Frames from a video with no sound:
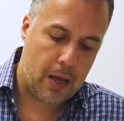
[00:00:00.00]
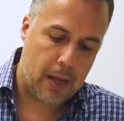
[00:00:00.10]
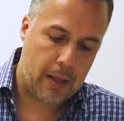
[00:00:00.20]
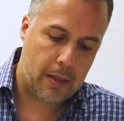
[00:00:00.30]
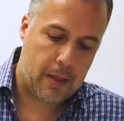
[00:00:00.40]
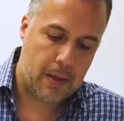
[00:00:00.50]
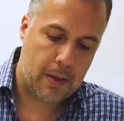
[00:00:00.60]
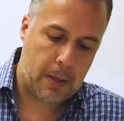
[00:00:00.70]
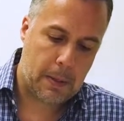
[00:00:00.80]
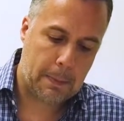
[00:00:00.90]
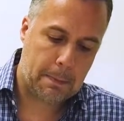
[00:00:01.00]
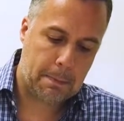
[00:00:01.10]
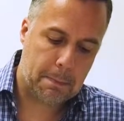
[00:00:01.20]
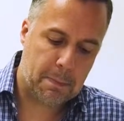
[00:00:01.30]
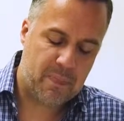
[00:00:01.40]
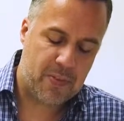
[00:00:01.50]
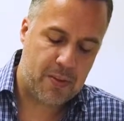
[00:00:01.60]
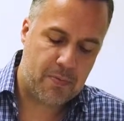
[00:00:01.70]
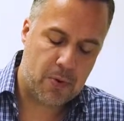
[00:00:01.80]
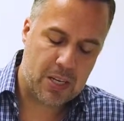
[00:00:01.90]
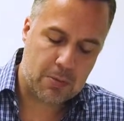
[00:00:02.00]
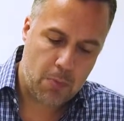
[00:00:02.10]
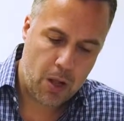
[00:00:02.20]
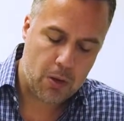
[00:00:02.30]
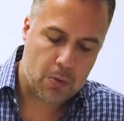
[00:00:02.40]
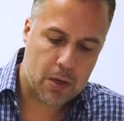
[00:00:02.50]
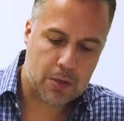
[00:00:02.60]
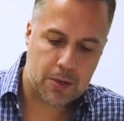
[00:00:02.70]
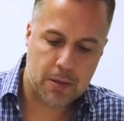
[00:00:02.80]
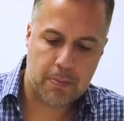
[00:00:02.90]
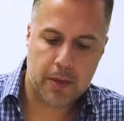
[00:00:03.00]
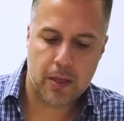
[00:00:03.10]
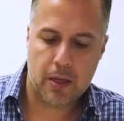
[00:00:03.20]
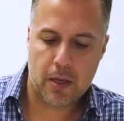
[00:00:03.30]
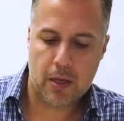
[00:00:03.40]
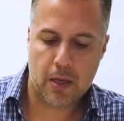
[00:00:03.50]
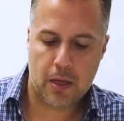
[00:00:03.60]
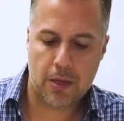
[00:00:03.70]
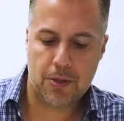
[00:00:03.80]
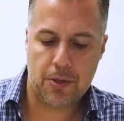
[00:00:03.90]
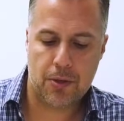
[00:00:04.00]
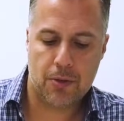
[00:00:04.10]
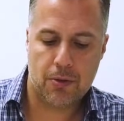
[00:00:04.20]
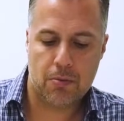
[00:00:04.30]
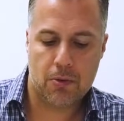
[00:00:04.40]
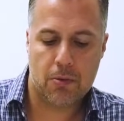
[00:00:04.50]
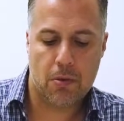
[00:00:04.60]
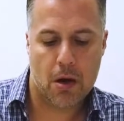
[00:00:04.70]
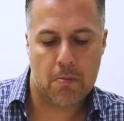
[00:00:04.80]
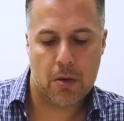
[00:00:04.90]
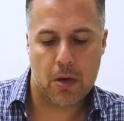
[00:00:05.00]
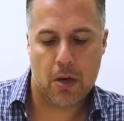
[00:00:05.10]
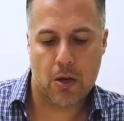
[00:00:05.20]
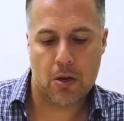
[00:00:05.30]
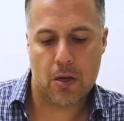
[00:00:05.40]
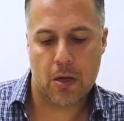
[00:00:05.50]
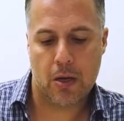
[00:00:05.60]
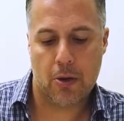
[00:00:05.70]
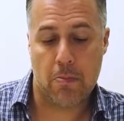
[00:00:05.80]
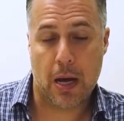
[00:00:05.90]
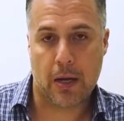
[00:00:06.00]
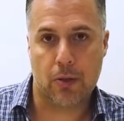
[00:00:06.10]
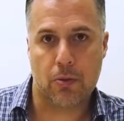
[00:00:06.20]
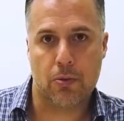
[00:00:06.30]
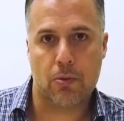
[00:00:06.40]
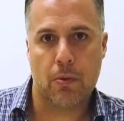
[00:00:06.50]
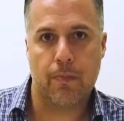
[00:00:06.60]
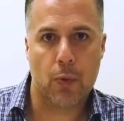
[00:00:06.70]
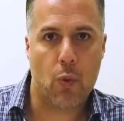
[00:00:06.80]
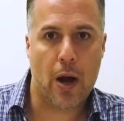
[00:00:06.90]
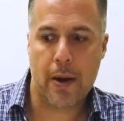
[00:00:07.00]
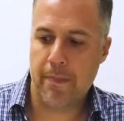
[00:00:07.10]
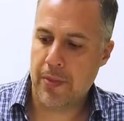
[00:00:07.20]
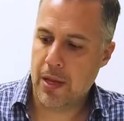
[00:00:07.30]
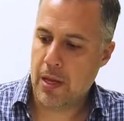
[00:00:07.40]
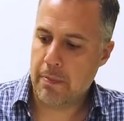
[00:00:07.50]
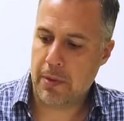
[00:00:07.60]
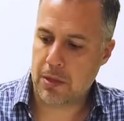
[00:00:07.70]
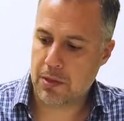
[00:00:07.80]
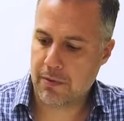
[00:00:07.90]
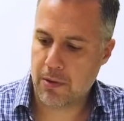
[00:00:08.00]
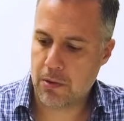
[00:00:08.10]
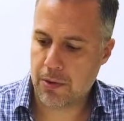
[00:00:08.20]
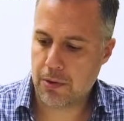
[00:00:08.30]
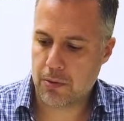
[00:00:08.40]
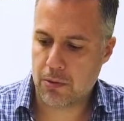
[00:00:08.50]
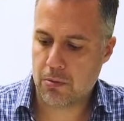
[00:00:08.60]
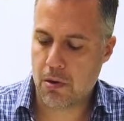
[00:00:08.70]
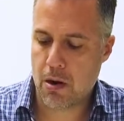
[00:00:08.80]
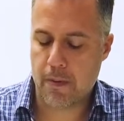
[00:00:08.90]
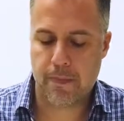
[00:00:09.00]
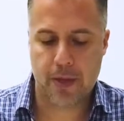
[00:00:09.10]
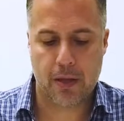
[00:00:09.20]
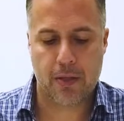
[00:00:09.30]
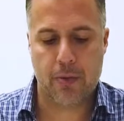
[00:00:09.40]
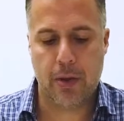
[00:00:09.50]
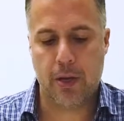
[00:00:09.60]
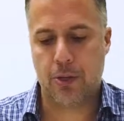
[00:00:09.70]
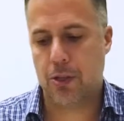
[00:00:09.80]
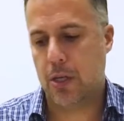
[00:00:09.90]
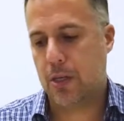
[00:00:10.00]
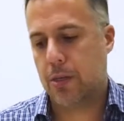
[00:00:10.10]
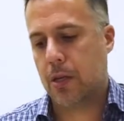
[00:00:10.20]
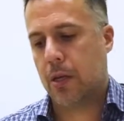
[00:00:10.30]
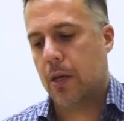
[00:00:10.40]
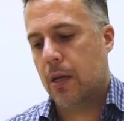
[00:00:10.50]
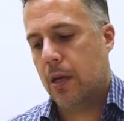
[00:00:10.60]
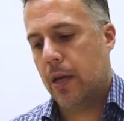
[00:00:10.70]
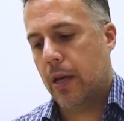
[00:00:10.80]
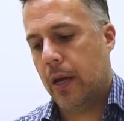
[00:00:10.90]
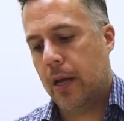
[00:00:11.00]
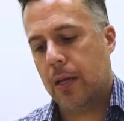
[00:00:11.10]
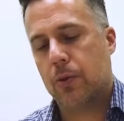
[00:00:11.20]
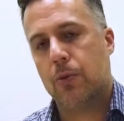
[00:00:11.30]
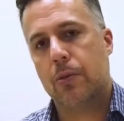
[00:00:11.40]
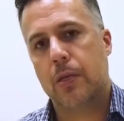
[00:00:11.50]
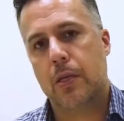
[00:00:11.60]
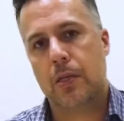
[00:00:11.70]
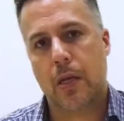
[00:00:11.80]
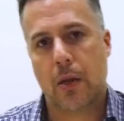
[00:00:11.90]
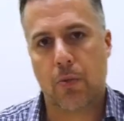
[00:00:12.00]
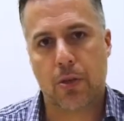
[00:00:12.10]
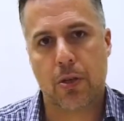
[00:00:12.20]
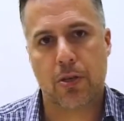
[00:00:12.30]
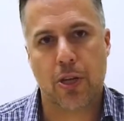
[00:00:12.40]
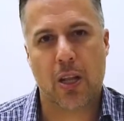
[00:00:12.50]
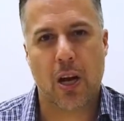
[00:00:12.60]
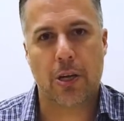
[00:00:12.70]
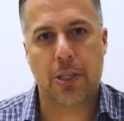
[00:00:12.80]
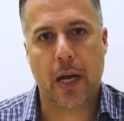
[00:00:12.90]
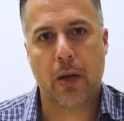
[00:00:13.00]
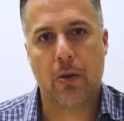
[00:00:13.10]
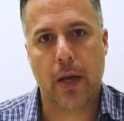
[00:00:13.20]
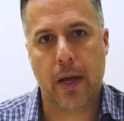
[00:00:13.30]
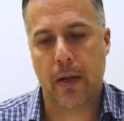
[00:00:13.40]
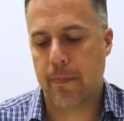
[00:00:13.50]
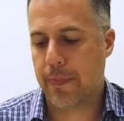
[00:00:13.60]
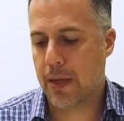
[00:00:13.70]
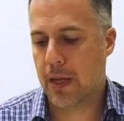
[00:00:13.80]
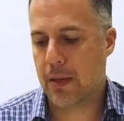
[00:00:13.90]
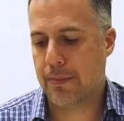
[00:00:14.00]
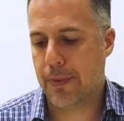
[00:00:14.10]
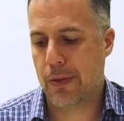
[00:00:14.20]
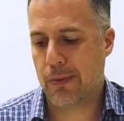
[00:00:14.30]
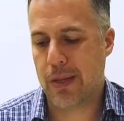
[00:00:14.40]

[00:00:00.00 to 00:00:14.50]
And um, for the smaller one, it's typically easier to, to run them on, on uh, pneumatic tools. Why? Because if you were to run a three inch disc in a tool this side with such a large angle head, you're